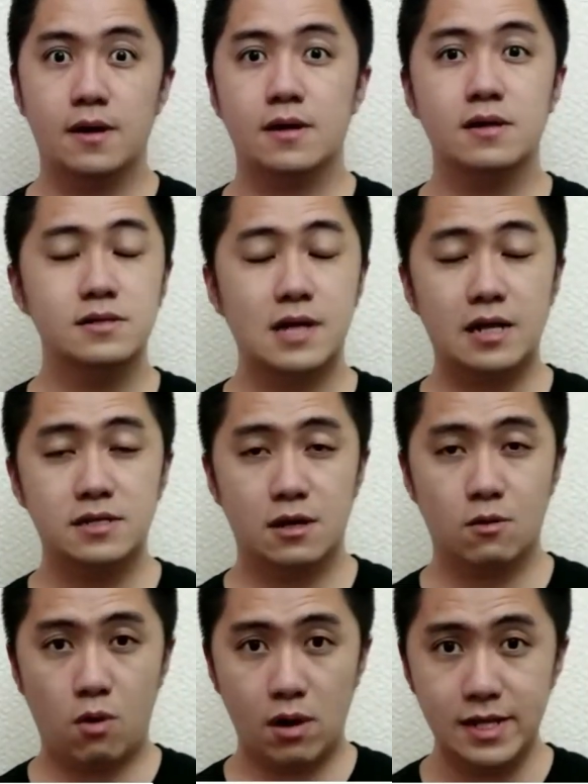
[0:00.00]

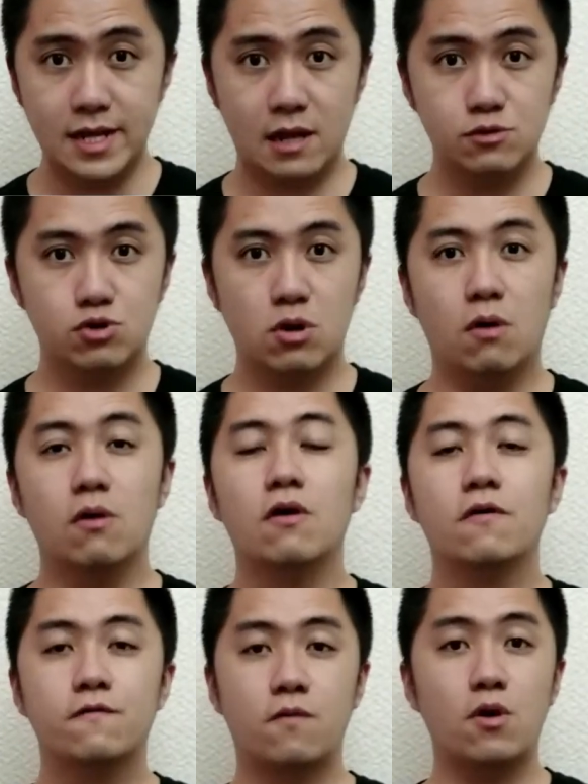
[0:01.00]
Conducting quality control
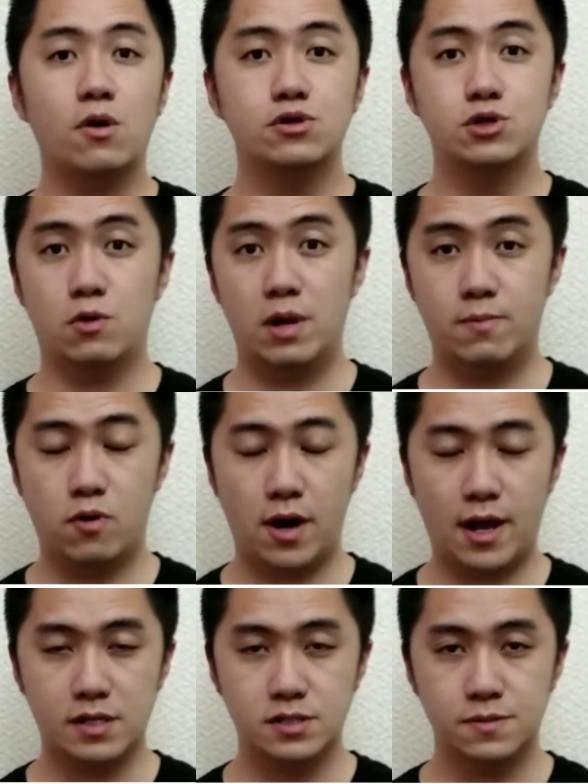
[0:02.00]
for your jewelry
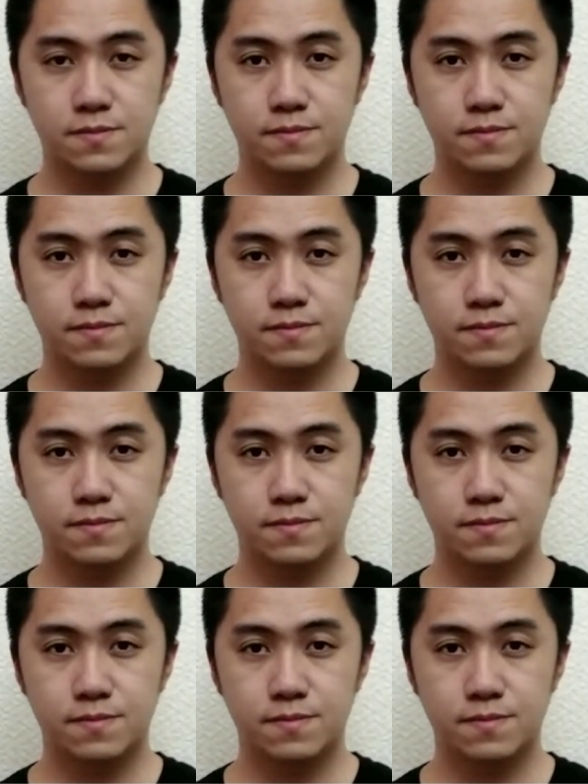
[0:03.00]
product.